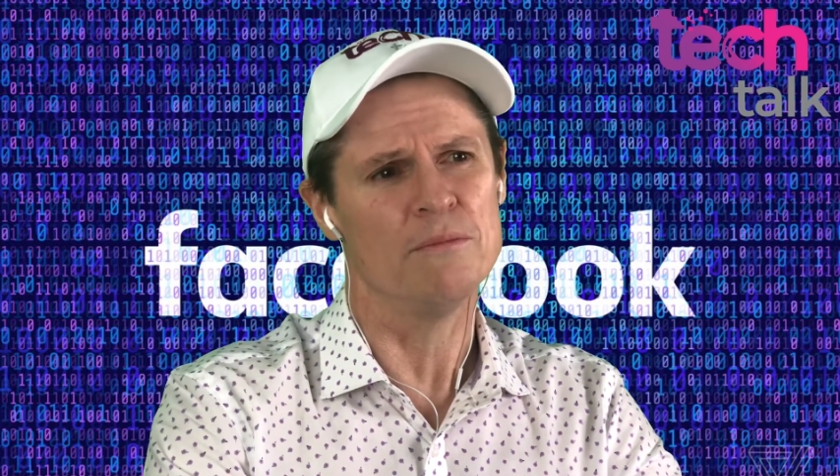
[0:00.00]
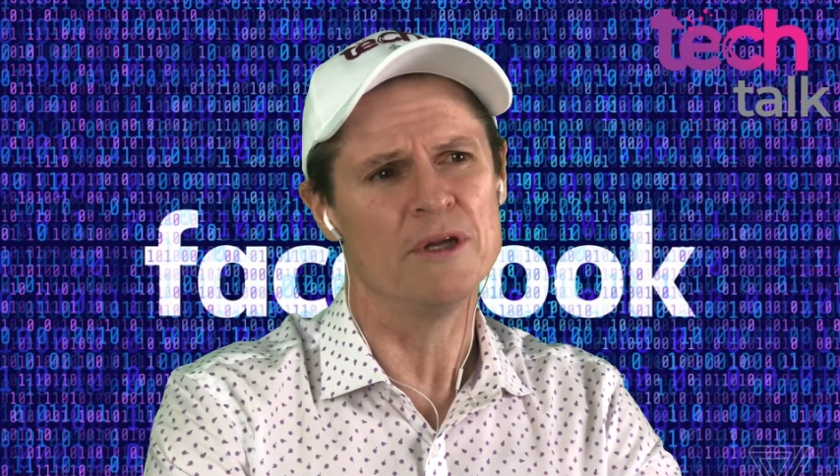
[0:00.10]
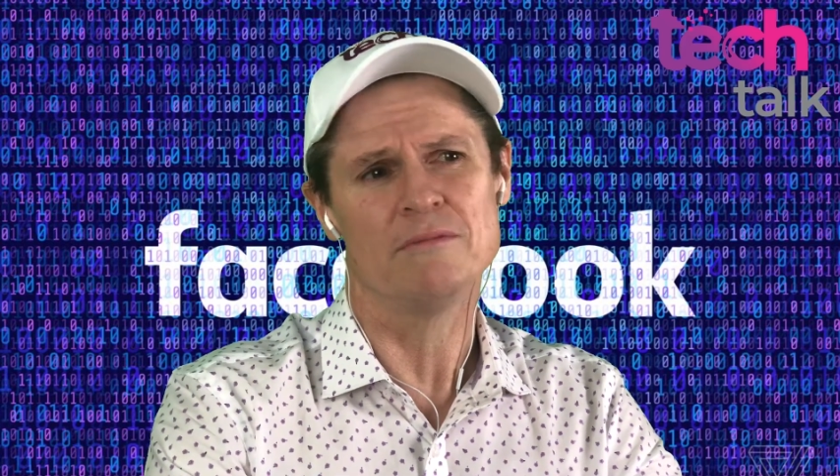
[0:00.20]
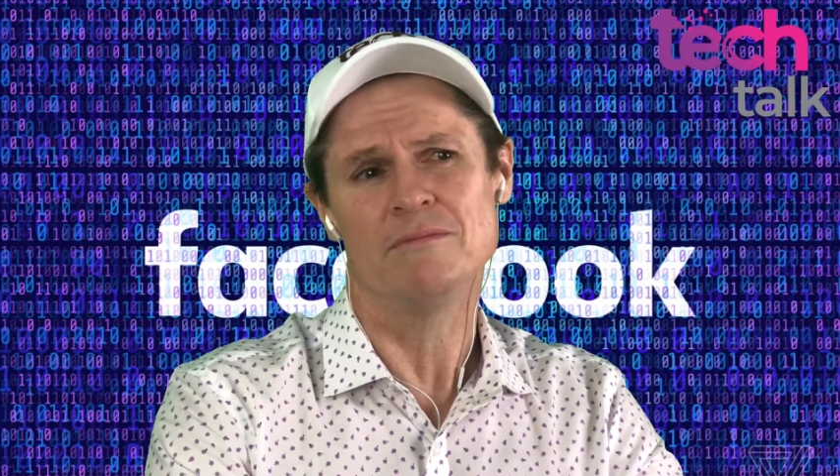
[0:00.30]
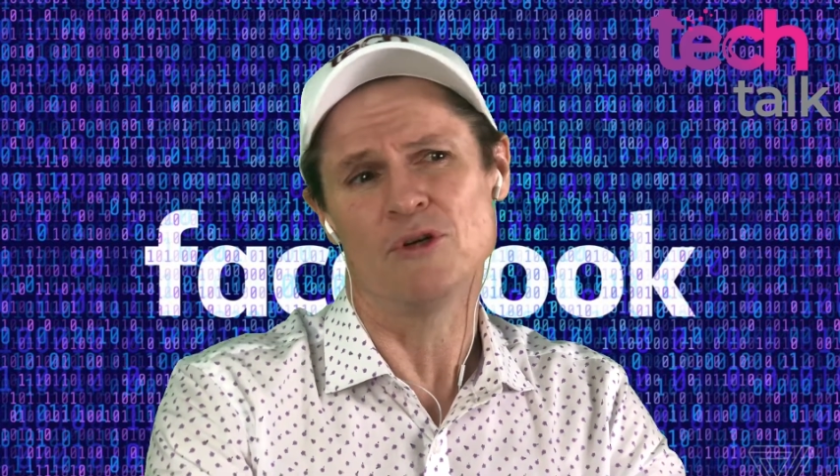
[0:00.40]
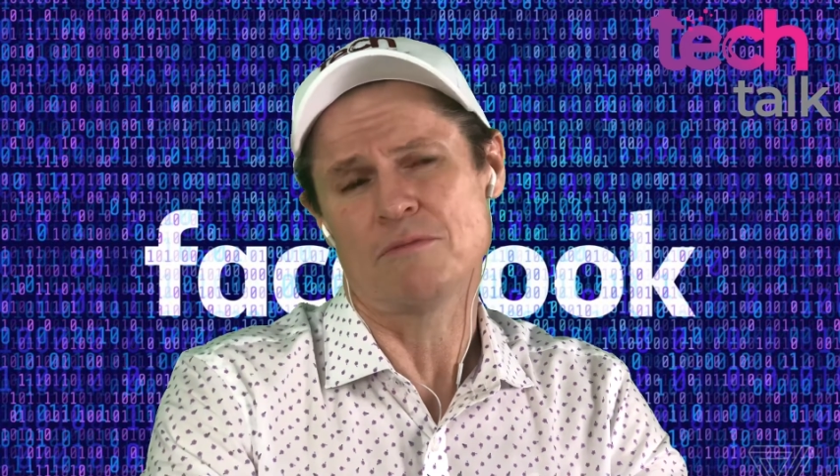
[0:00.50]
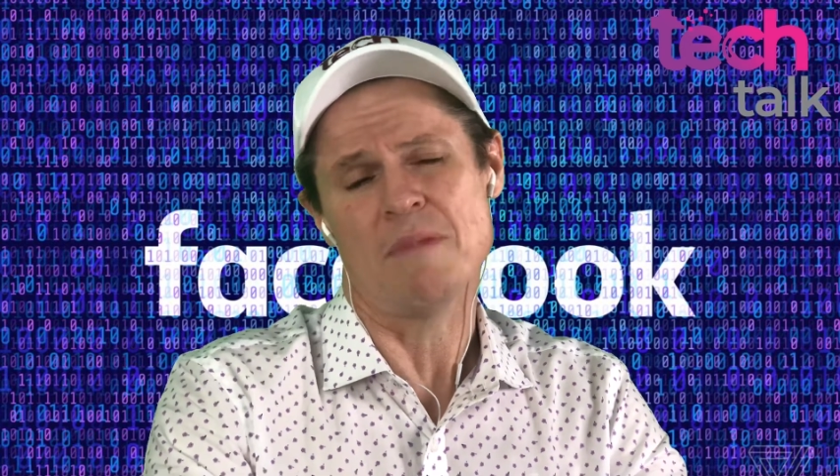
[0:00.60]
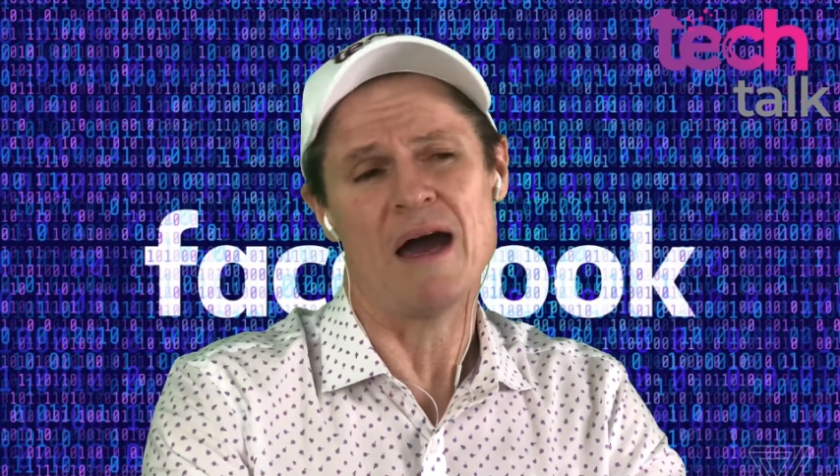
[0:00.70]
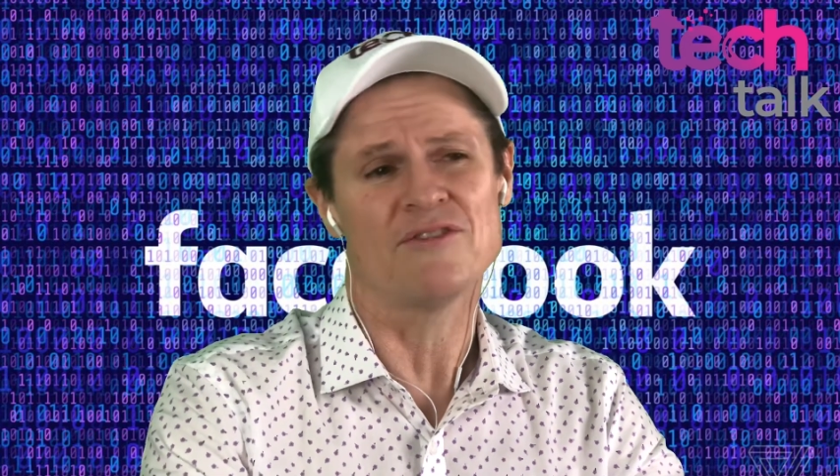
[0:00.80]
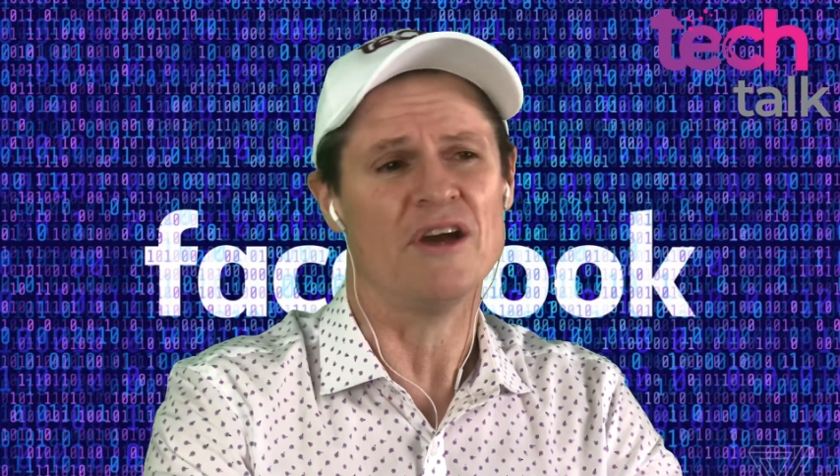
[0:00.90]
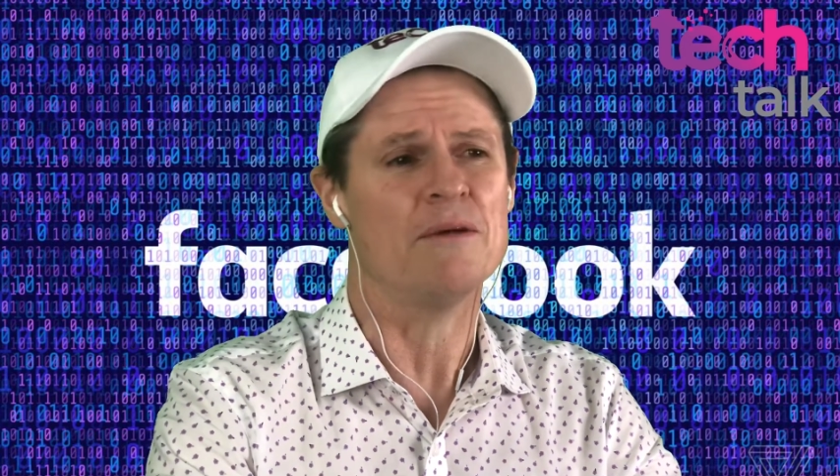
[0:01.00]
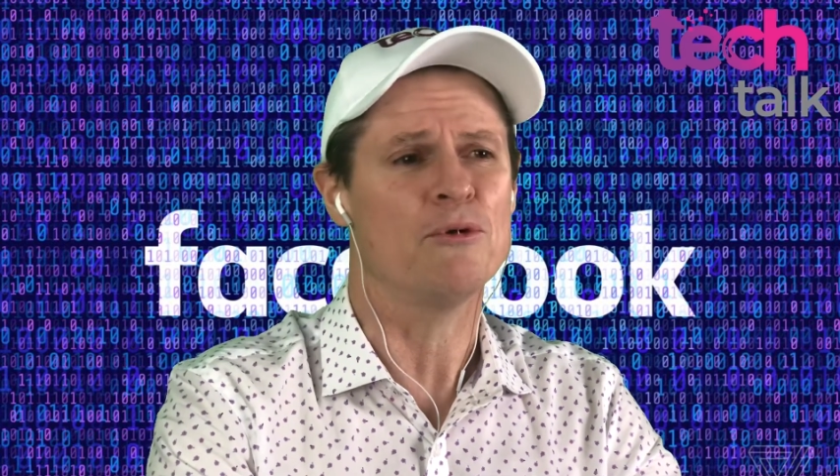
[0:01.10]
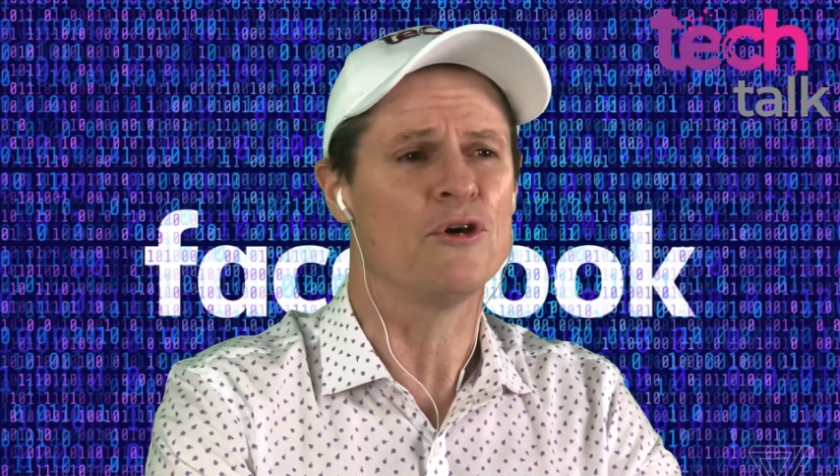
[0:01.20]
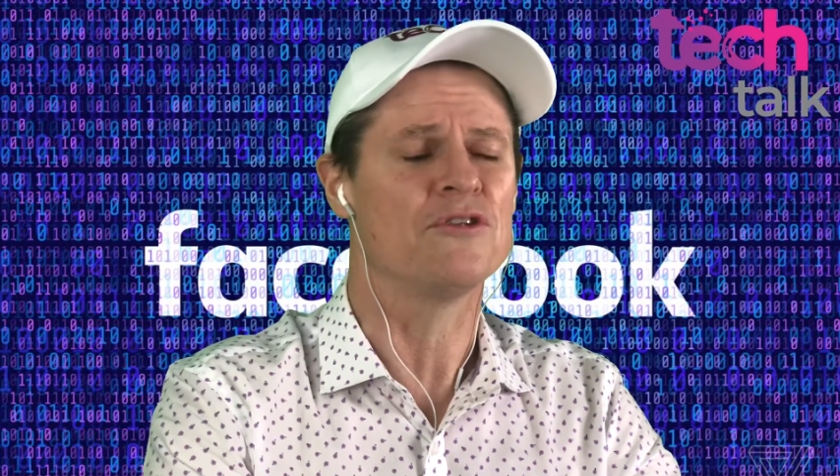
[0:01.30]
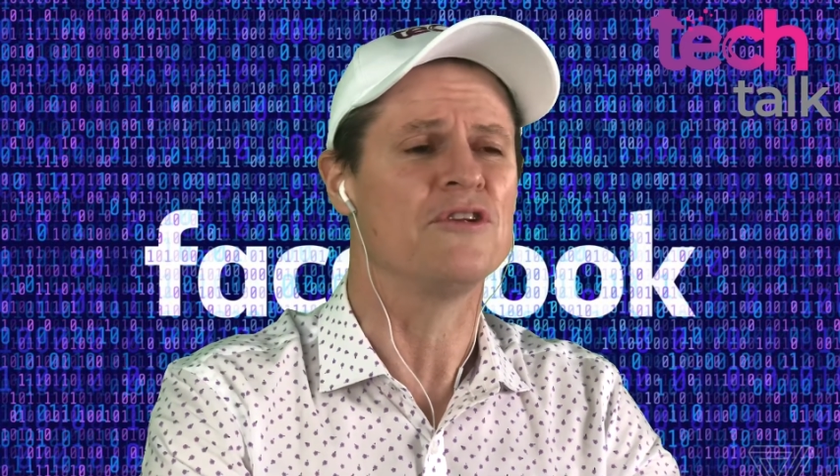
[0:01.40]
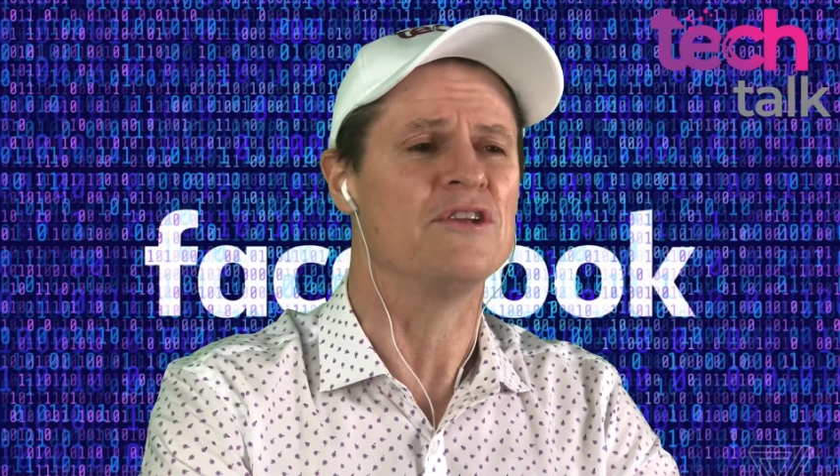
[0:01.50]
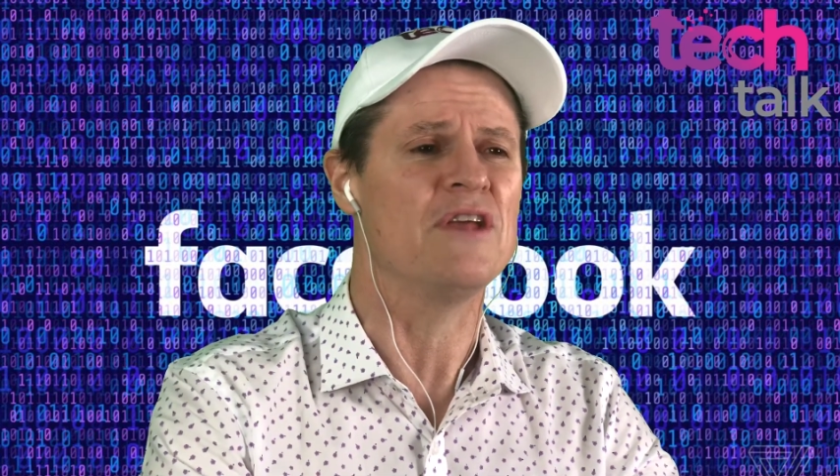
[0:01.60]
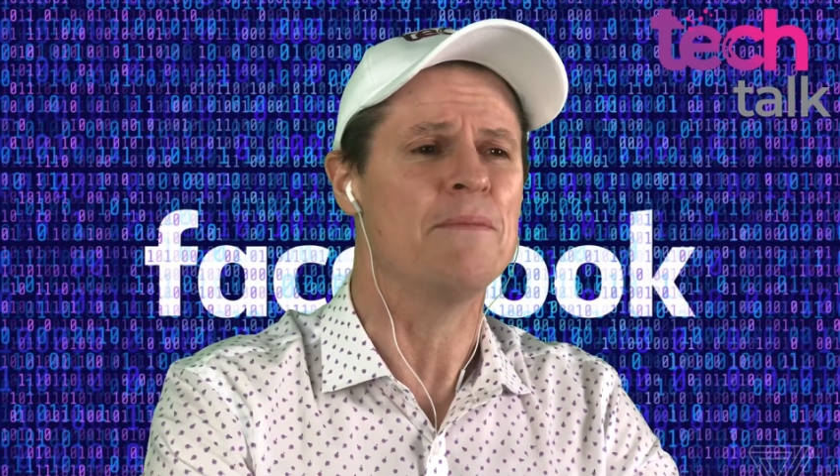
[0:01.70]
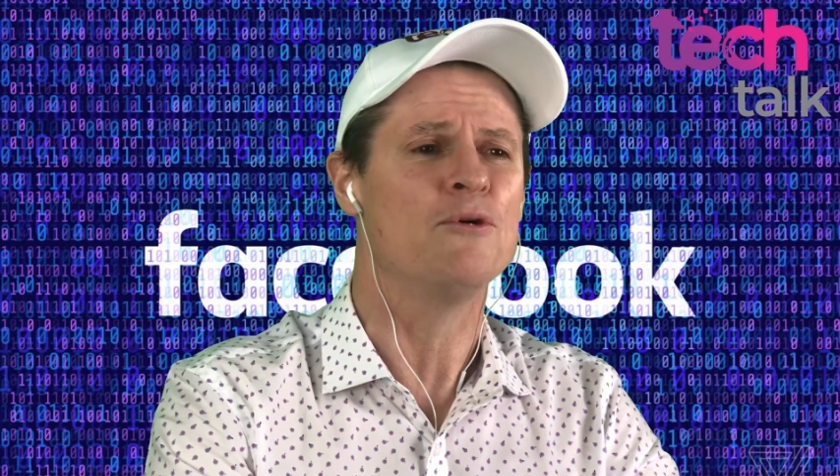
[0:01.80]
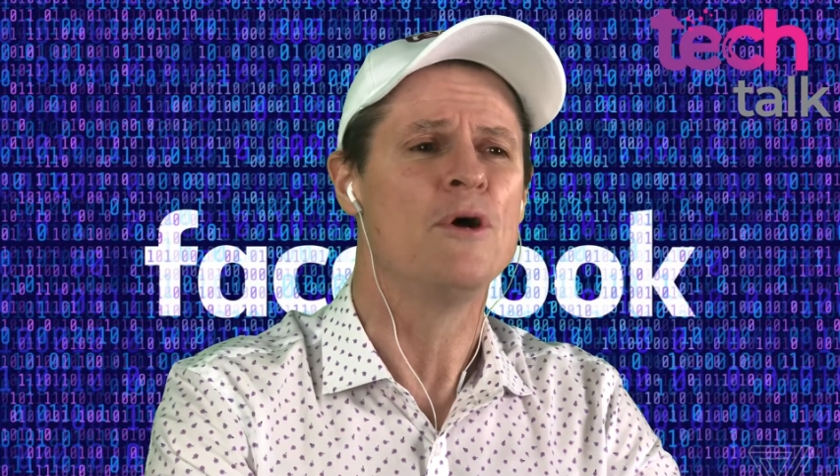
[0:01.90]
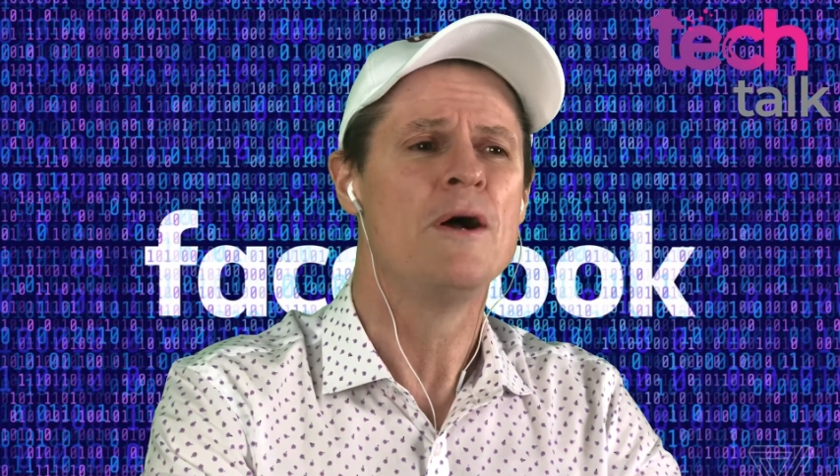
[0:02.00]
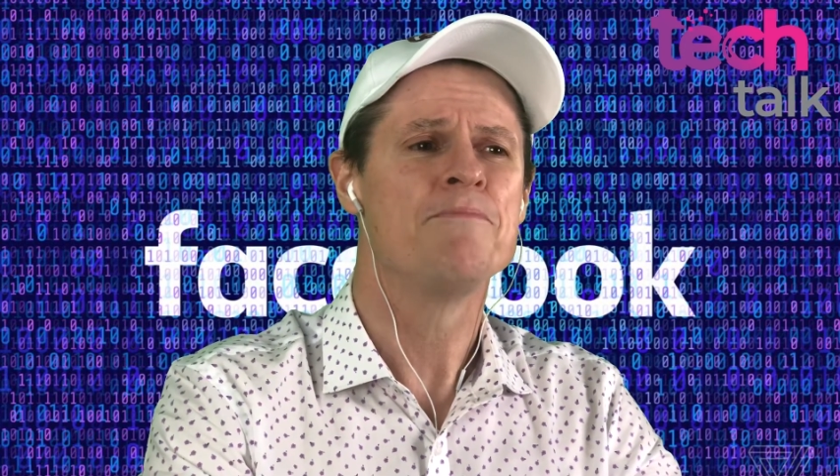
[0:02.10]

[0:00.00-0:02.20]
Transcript: But look, Mark Zuckerberg as an example,